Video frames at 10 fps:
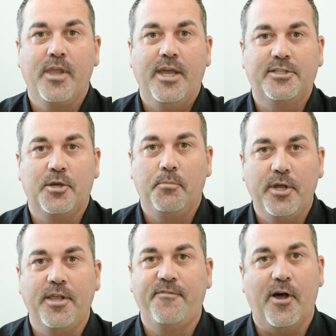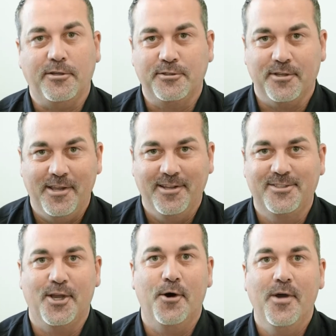it's completely false.
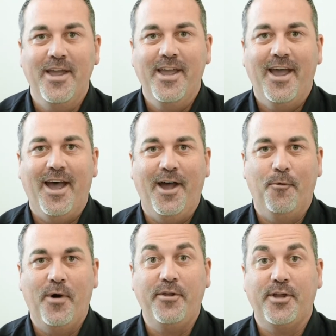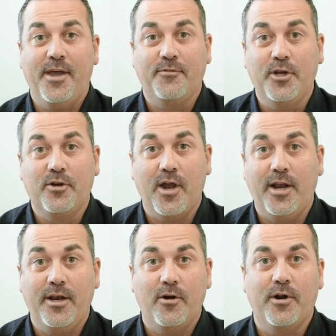So whether you have good
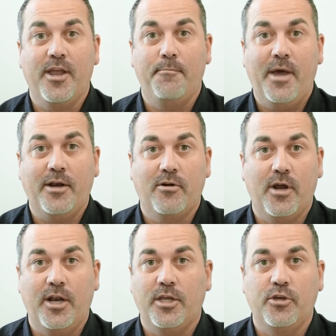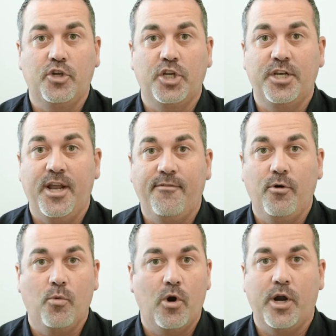credit or you have bad credit, you should never
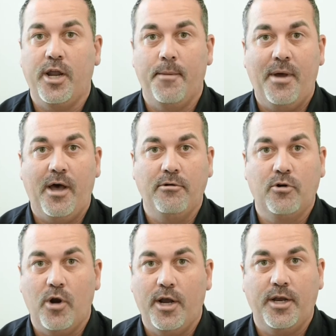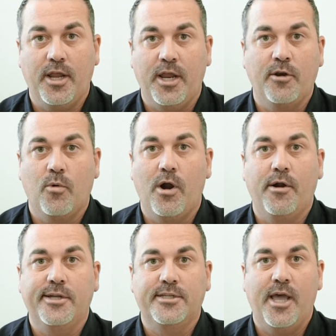worry about credit
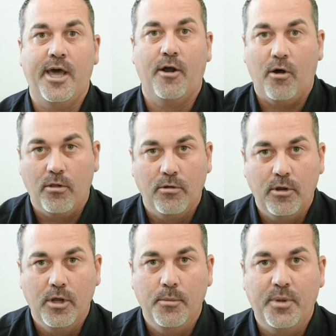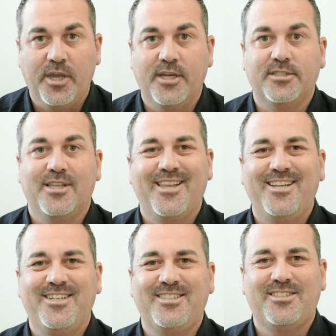inquiries at all, because they
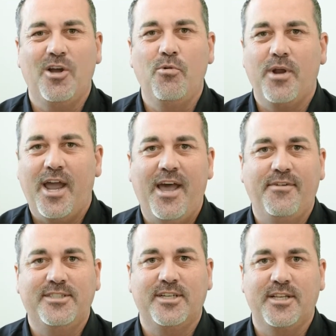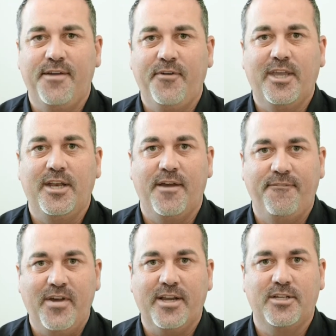just don't have a significant
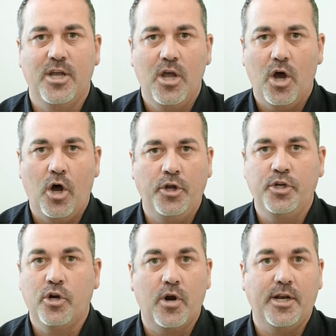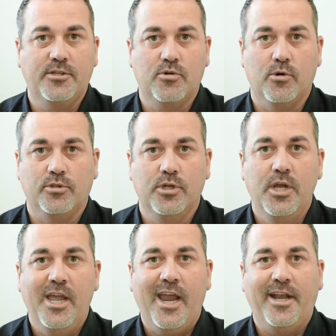effect on your credit scores.
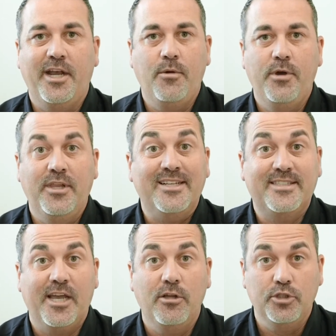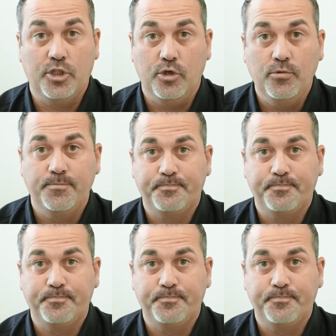And anyone that tells you